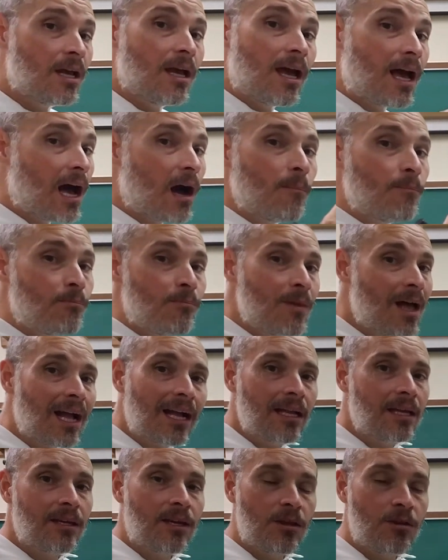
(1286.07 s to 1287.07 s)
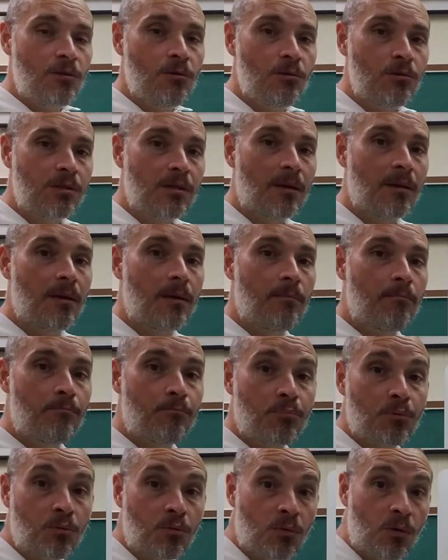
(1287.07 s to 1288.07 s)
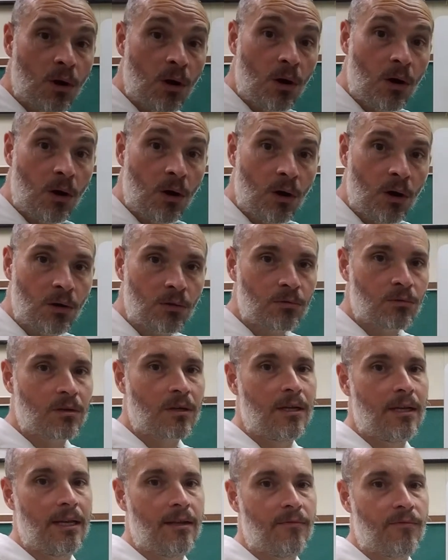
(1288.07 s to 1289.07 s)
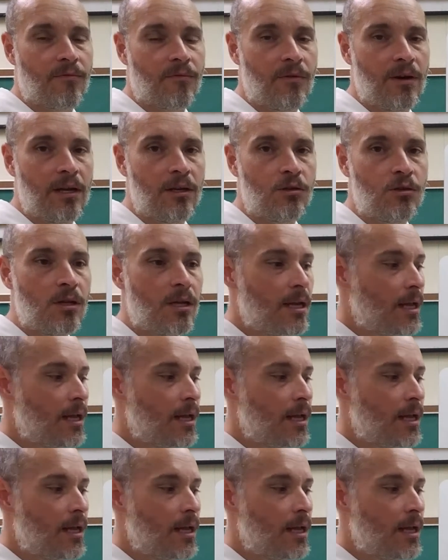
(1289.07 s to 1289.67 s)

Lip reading: I'm not going to use prendre in French.